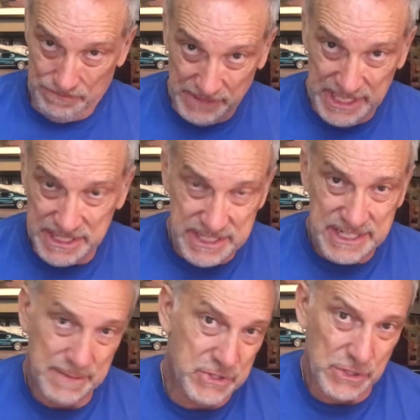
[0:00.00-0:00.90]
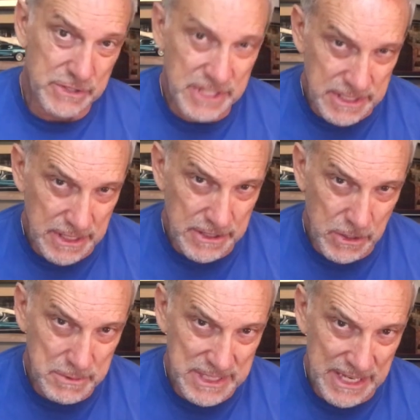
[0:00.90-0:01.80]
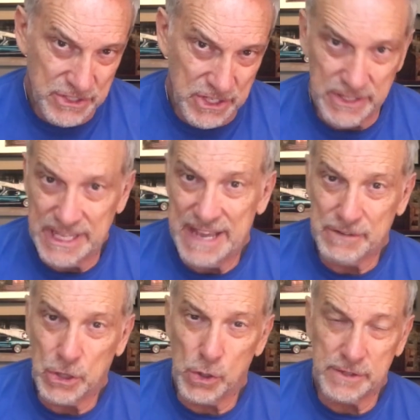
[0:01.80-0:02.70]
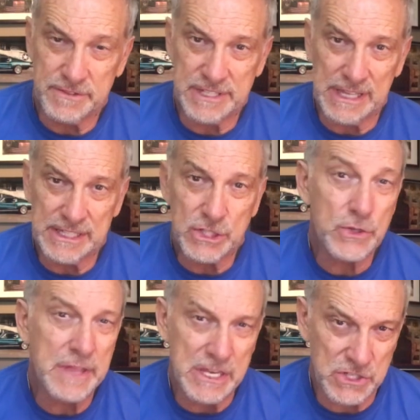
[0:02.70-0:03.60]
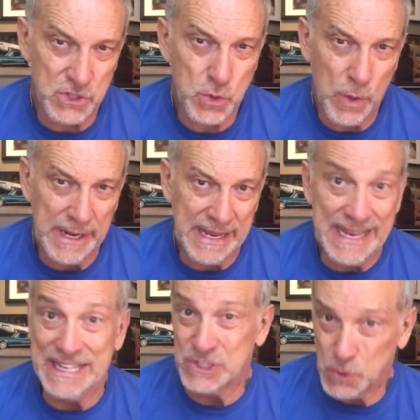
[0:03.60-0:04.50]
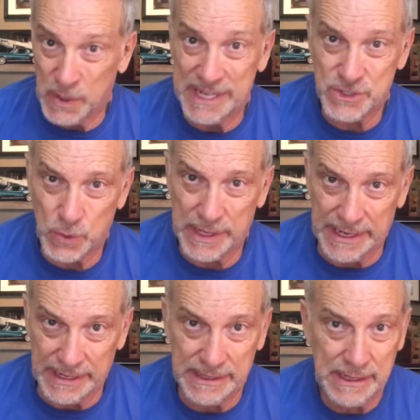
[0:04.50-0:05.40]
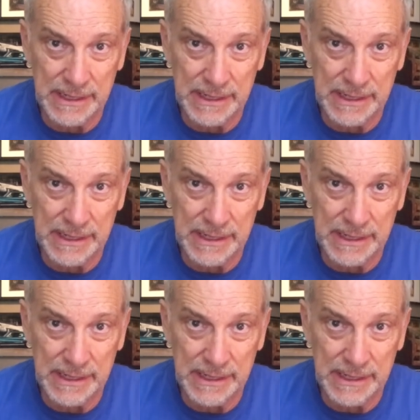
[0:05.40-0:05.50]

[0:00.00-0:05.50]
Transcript: He and his team sold 600 homes last year, and they have a goal of selling 2,020 in 2020.